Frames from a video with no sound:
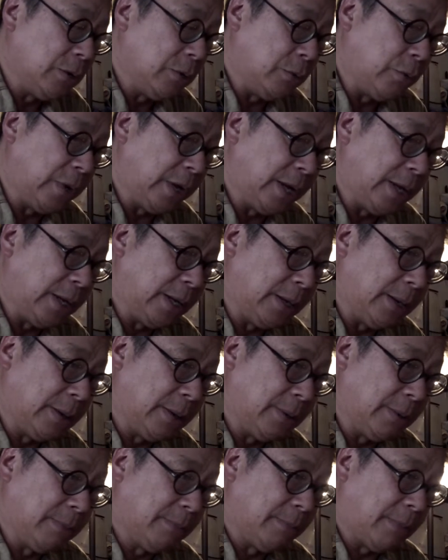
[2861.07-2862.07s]
when
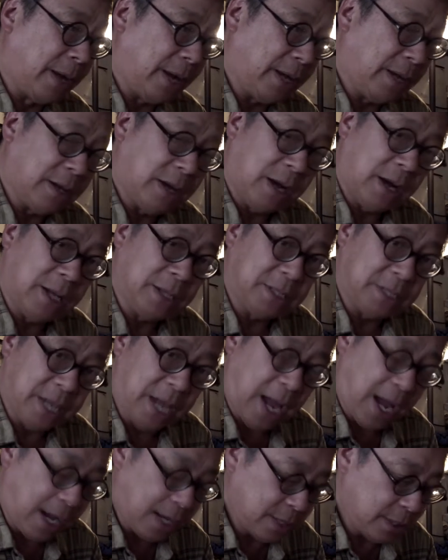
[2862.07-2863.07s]
my
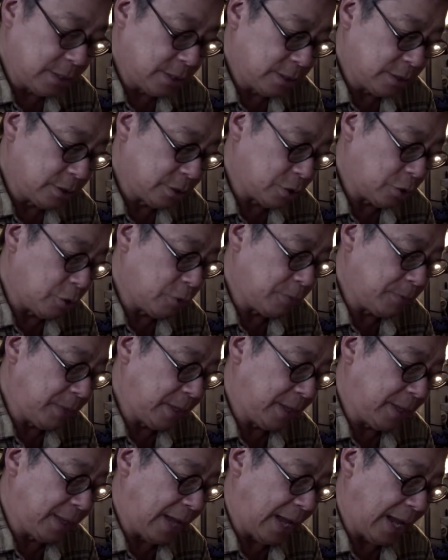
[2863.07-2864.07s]
contact told
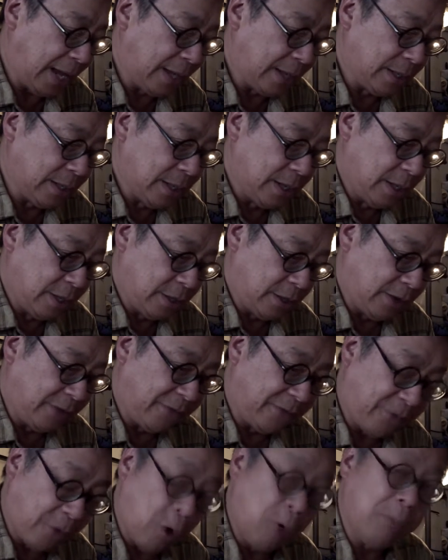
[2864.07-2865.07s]
me that the
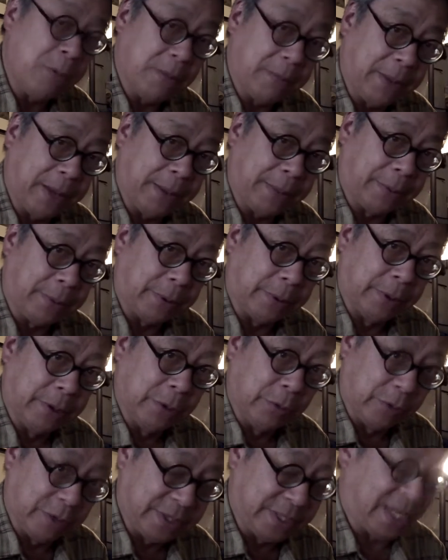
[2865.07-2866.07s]
FOMA paper
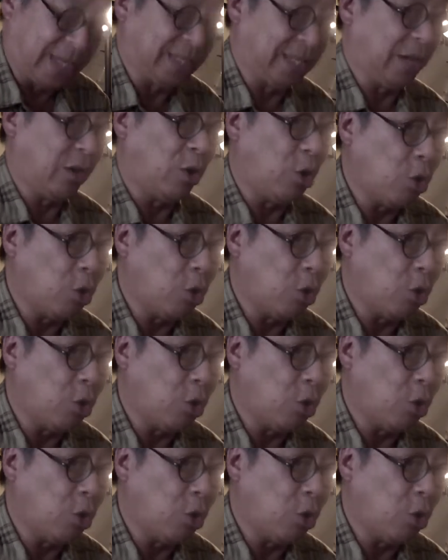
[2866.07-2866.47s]
was like the